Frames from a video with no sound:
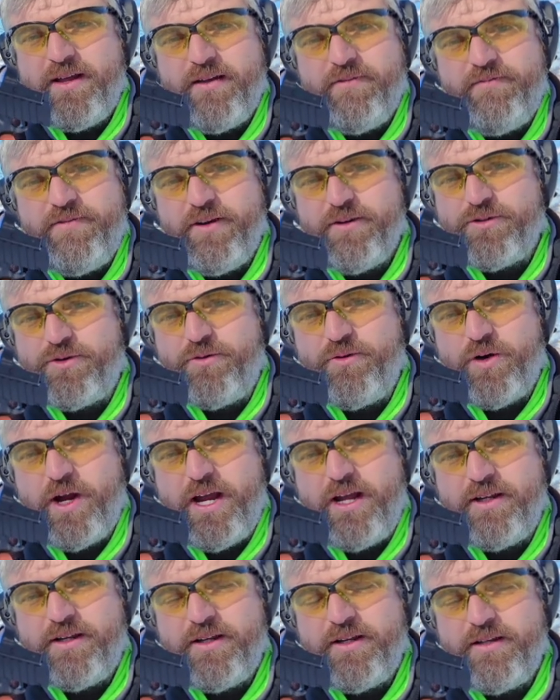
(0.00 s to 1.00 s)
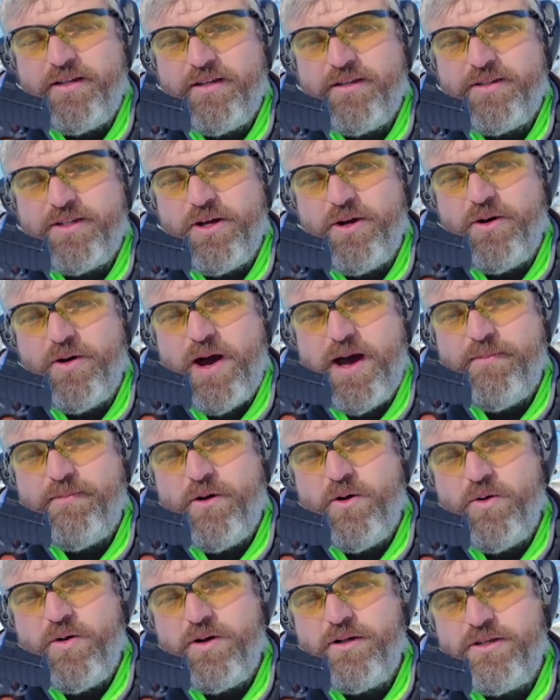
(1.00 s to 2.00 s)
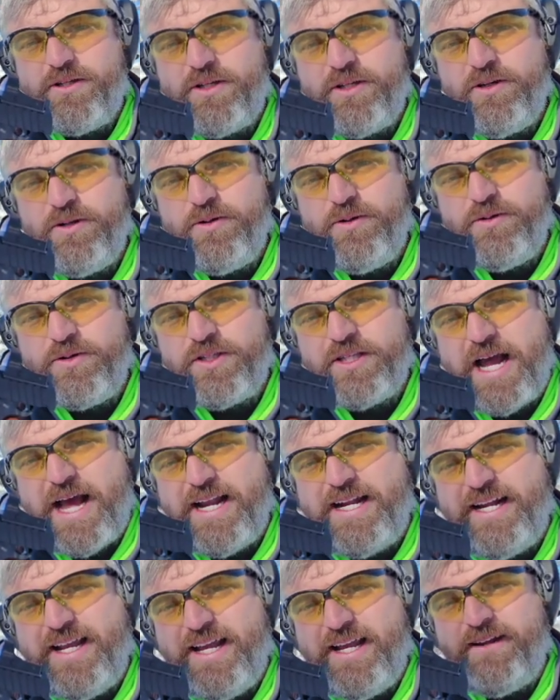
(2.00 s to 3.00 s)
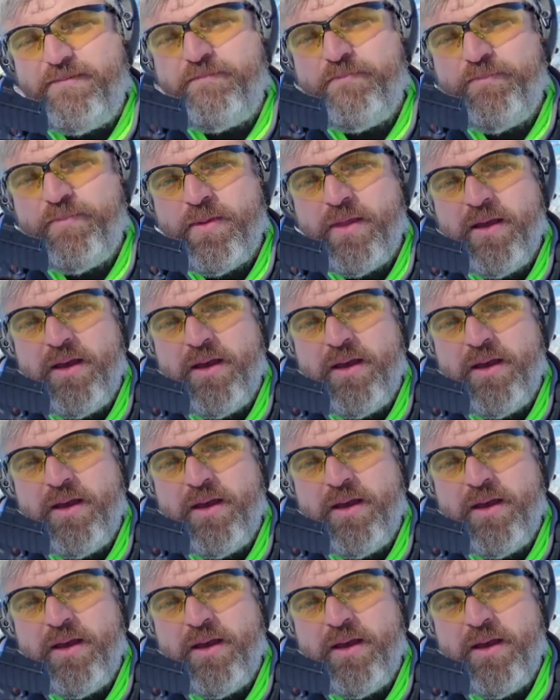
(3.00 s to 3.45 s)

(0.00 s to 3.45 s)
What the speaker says: Feels great. So I'm going to sight it in.